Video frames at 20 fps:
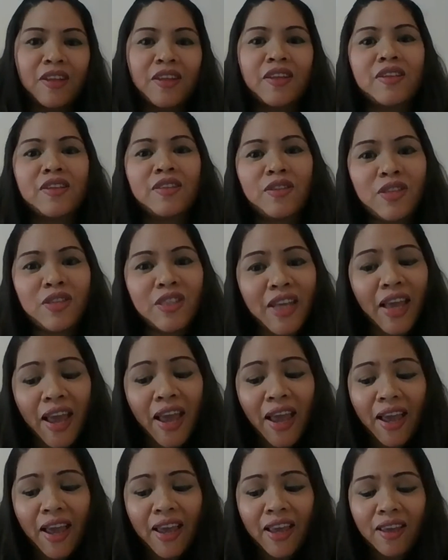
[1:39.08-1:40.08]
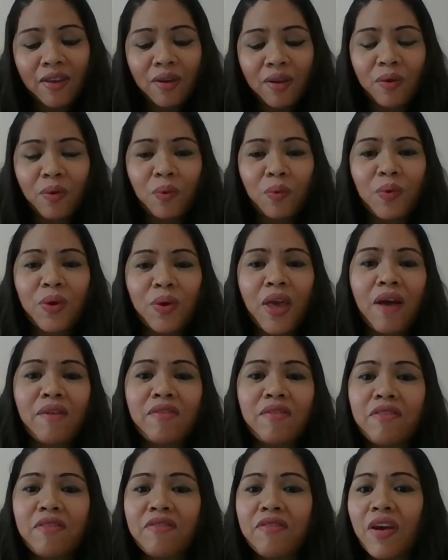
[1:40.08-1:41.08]
Today, we have a
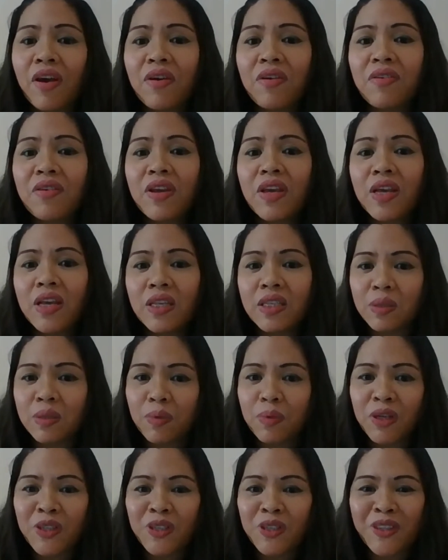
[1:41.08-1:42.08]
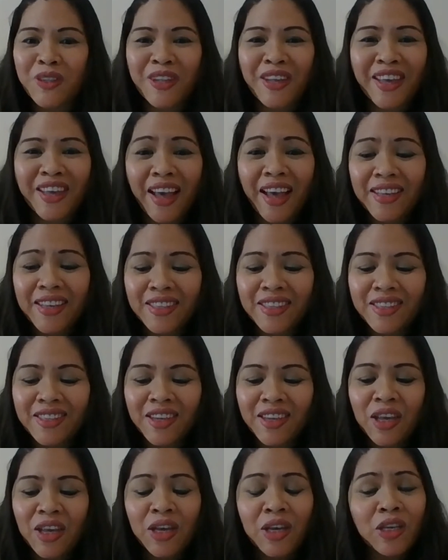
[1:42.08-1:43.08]
very special guest.
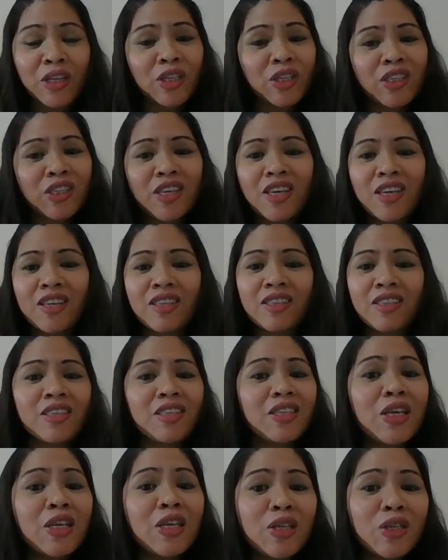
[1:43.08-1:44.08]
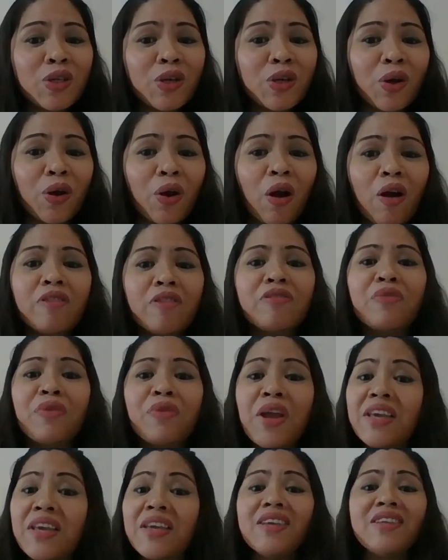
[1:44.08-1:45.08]
She is a teacher of
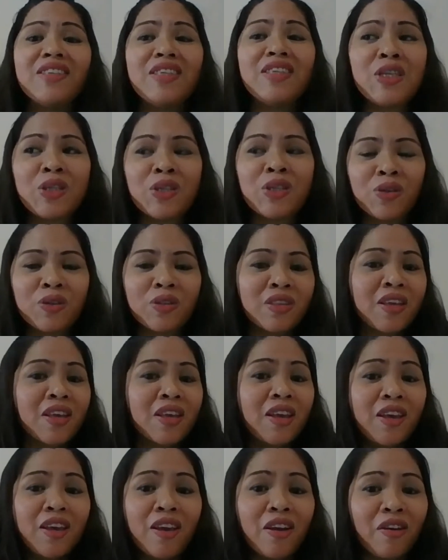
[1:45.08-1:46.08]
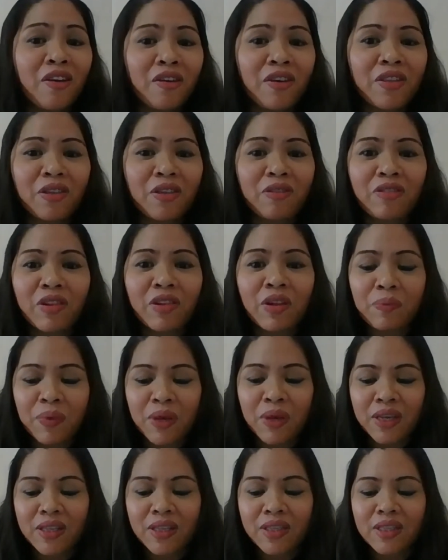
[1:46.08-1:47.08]
Reiki teachers here in the Philippines.
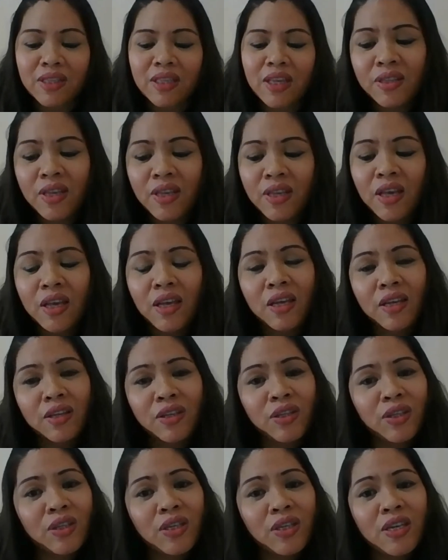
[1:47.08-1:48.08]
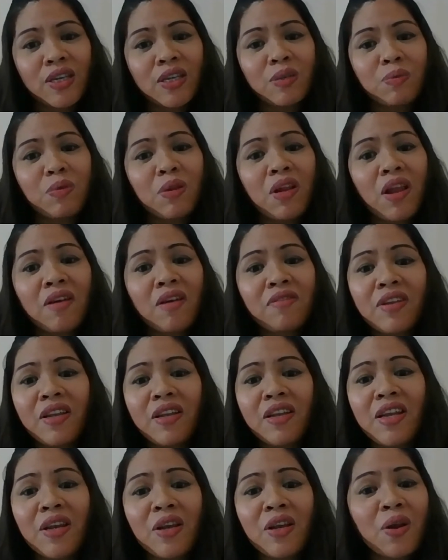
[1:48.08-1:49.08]
She is belovedly
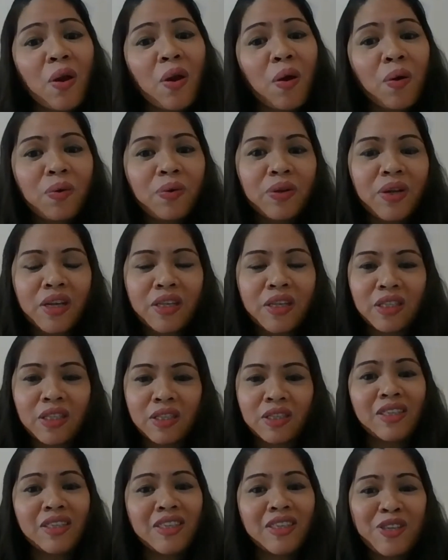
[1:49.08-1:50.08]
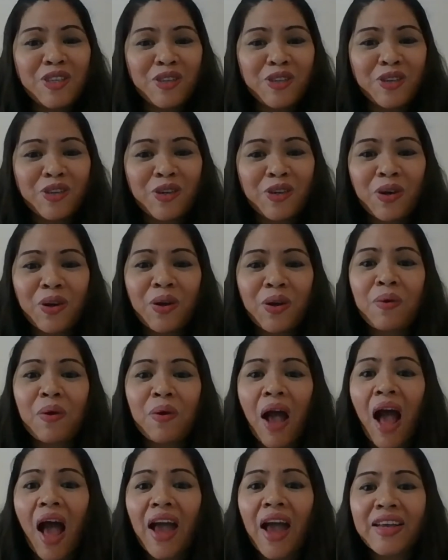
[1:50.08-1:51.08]
known as Teacher
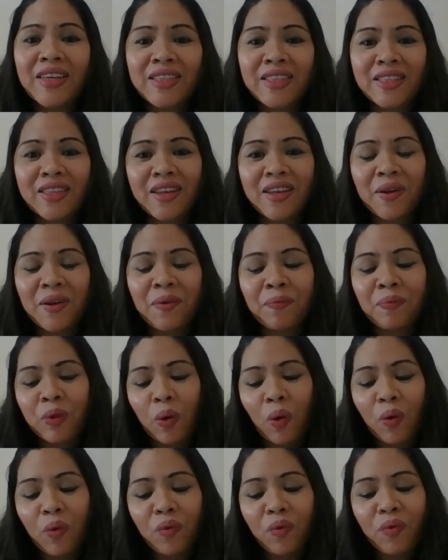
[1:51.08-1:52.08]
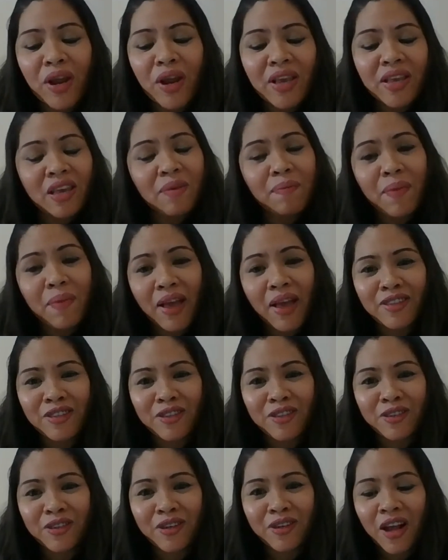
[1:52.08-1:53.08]
Isa or Reiki
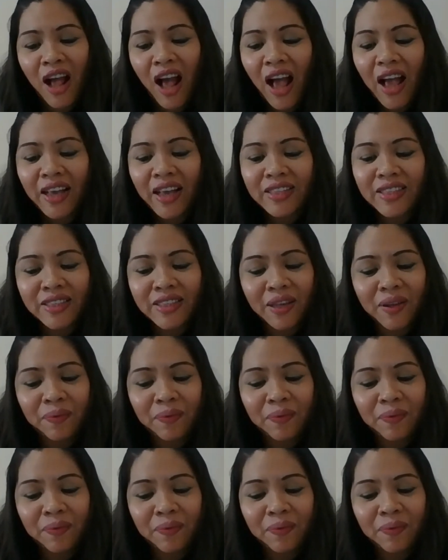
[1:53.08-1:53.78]
Master Isa,